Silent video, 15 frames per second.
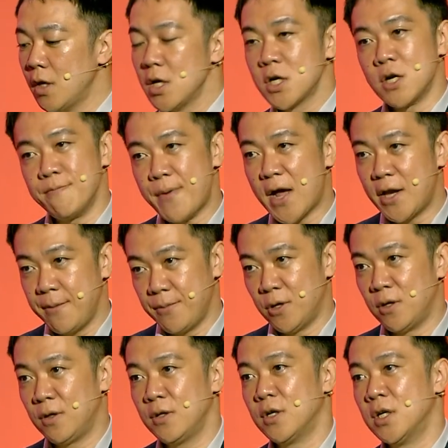
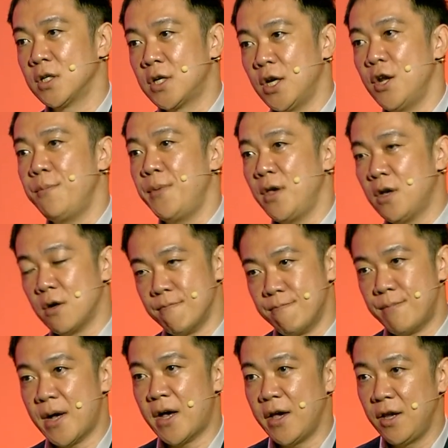compatible, could be
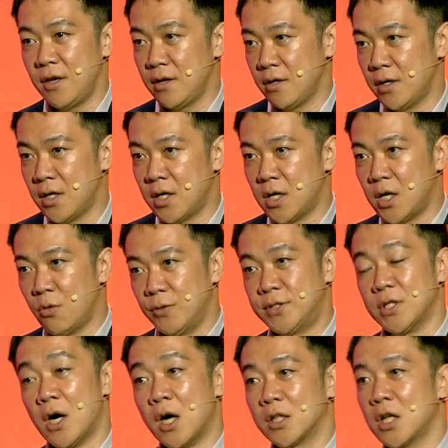combined with
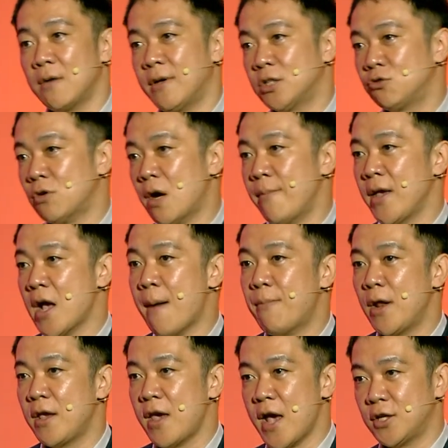autonomous driving
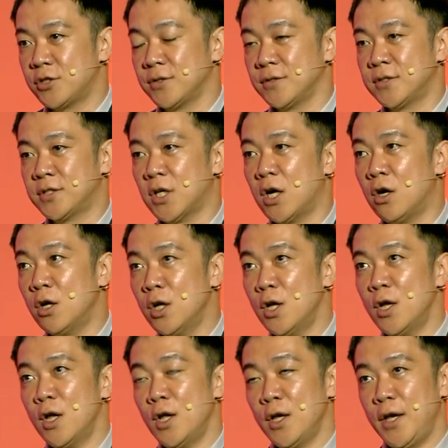applications. So
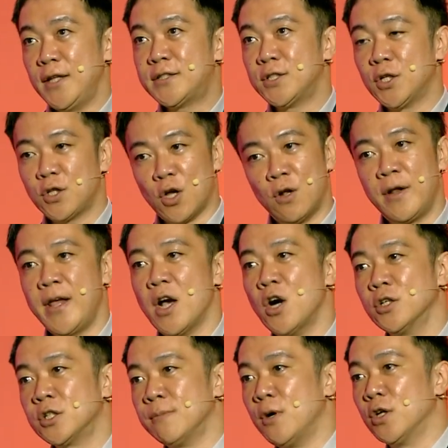it's not only
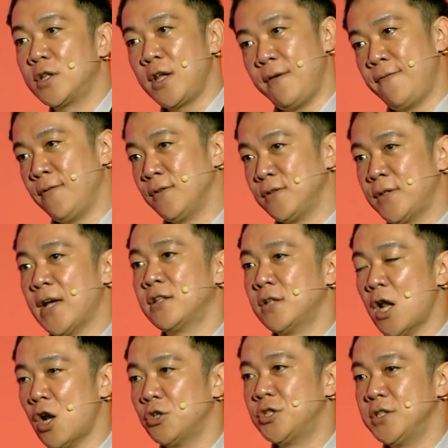automotive
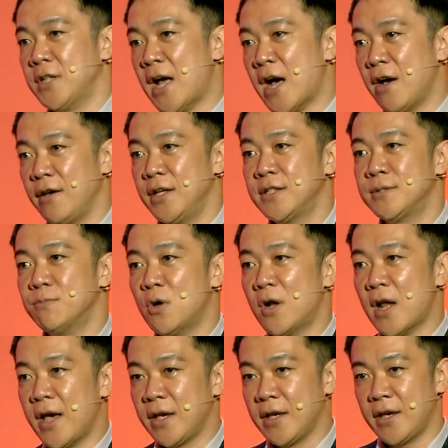technology now, it's more
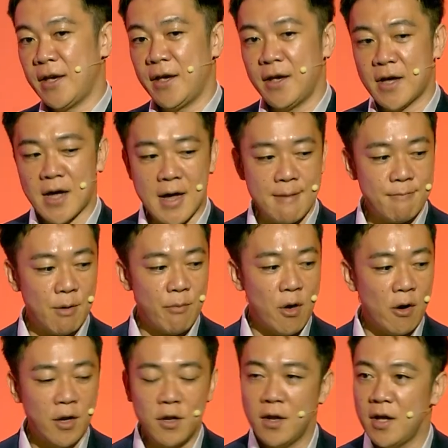like a
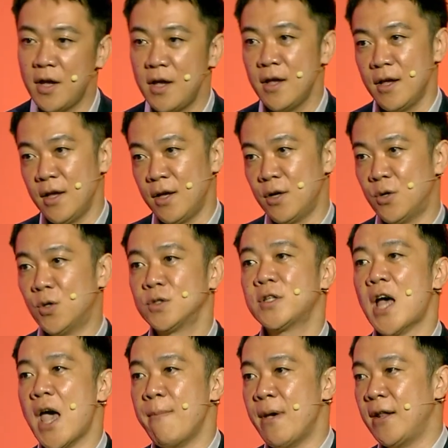mobility or
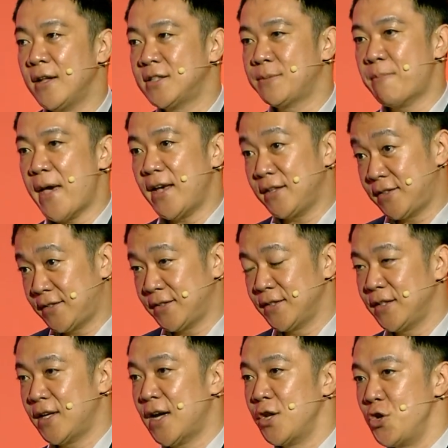time and space
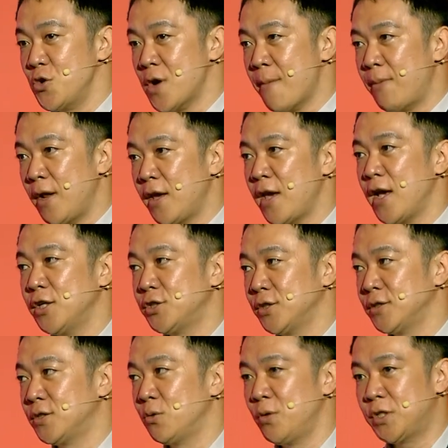new
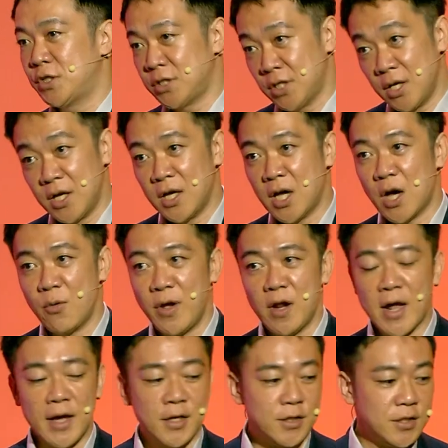applications, which we
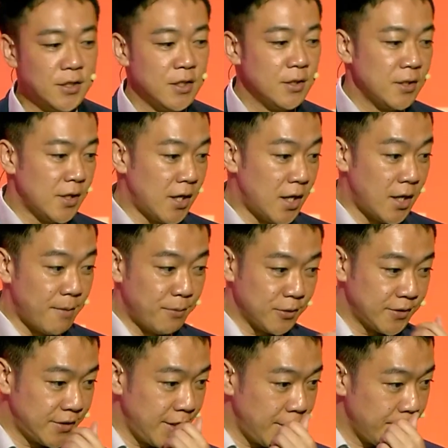like to
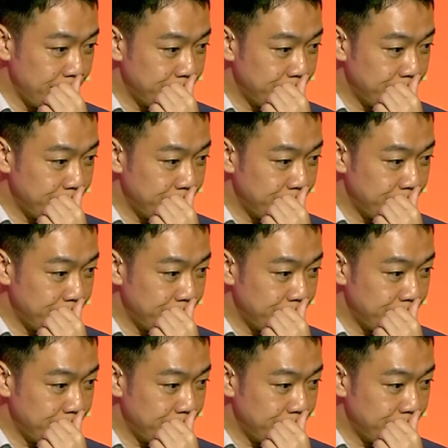proceed.